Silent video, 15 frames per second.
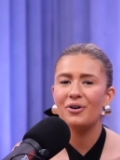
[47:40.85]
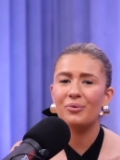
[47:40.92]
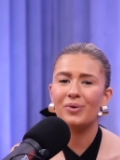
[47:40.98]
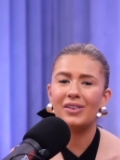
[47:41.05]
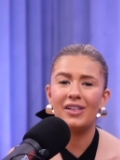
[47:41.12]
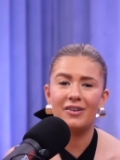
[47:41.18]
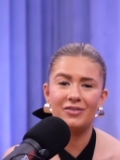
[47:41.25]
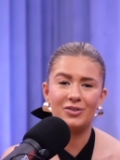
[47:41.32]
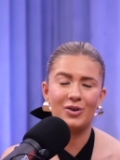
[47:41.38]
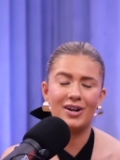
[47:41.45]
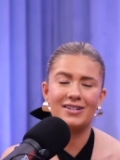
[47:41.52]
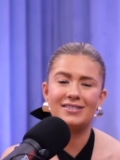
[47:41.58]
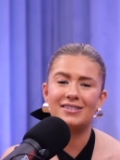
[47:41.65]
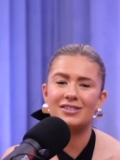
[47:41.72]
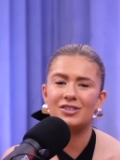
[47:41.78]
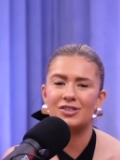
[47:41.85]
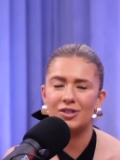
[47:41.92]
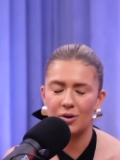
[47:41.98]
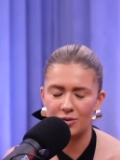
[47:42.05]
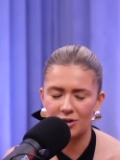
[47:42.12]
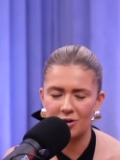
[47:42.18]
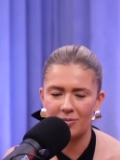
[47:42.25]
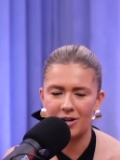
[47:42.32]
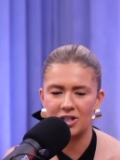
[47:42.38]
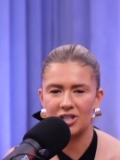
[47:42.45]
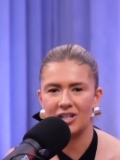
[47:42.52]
We love you guys so much.